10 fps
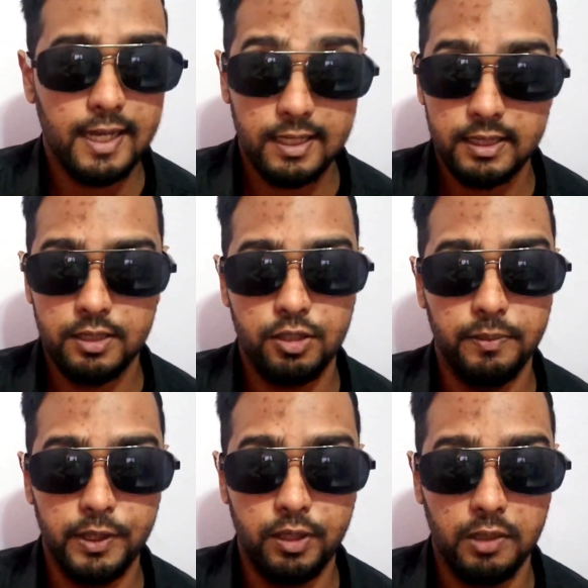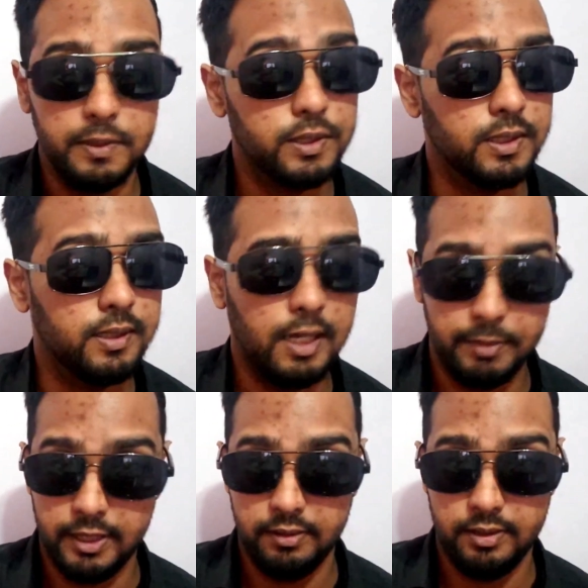I like to tribute crop using
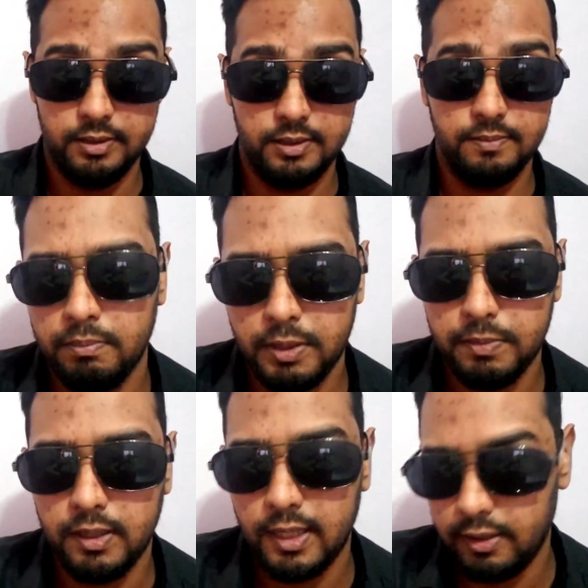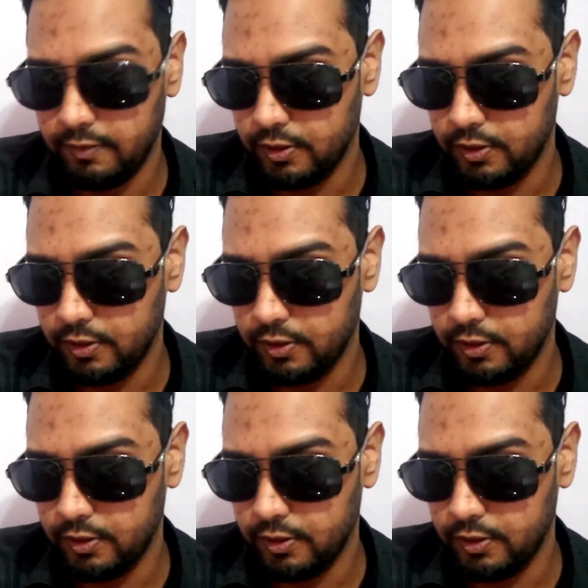amaranthus. People have